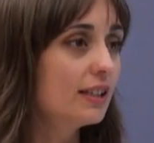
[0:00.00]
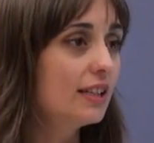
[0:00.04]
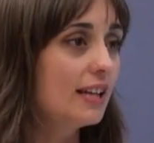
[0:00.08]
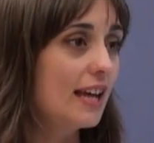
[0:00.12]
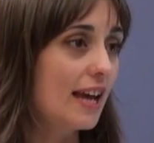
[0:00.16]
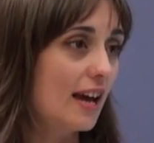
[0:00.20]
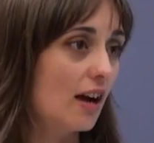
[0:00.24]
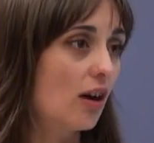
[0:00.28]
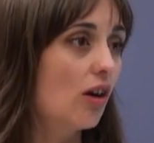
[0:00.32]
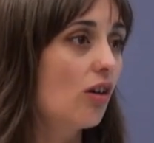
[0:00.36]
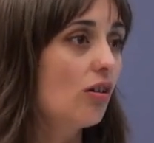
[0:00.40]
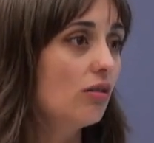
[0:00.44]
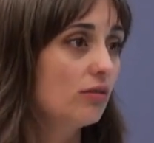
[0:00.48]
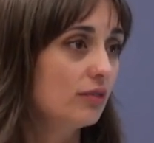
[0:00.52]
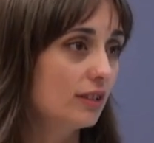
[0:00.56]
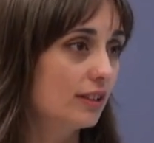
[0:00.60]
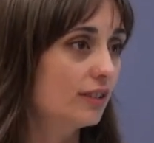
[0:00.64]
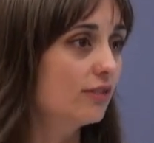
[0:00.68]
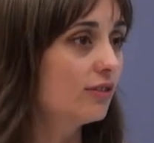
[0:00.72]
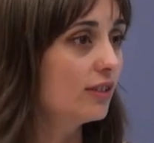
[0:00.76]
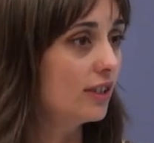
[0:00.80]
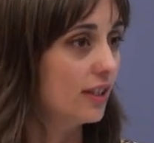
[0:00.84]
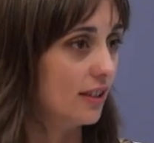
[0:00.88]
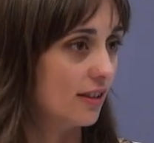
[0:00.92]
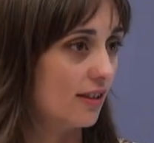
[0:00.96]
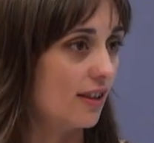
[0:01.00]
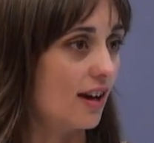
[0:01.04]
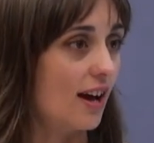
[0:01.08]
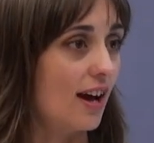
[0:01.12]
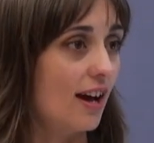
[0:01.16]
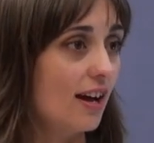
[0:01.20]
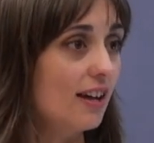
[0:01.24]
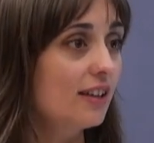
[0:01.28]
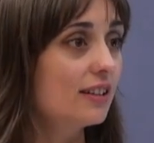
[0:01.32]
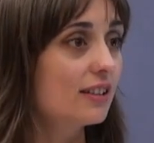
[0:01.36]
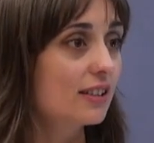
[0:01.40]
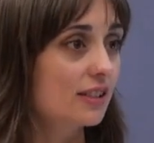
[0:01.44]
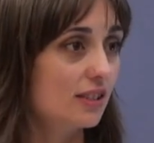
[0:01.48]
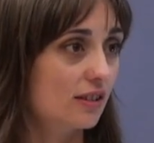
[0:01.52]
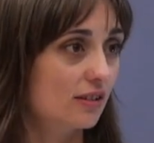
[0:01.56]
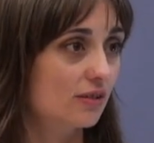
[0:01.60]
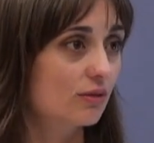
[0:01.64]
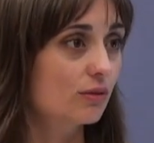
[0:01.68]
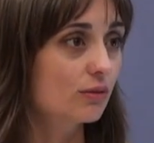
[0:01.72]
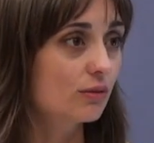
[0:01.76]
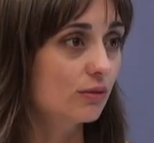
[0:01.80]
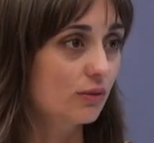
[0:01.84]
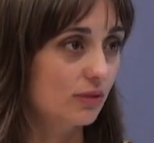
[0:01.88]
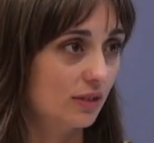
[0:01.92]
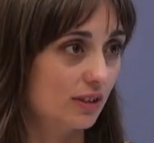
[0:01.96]
Now, living that,
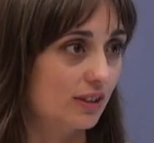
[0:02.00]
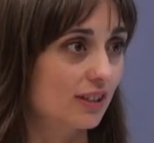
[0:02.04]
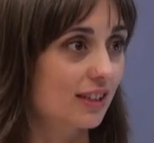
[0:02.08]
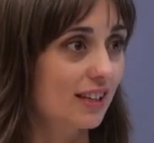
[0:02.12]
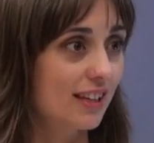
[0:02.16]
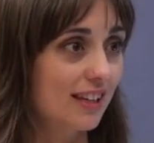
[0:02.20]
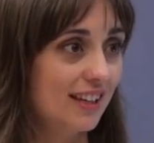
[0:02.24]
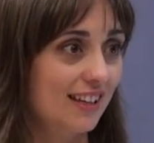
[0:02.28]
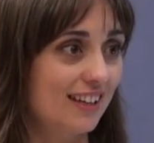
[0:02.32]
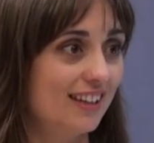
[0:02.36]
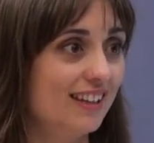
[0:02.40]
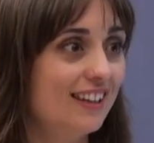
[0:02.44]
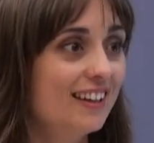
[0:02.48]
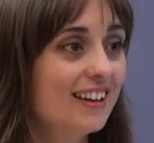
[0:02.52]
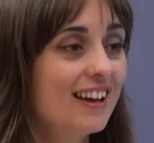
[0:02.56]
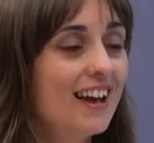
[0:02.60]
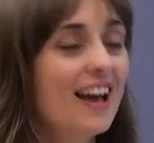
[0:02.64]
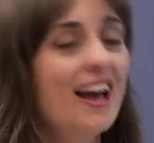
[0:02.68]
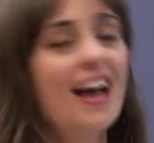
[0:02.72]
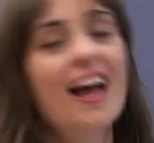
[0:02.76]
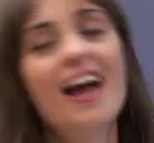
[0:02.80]
really,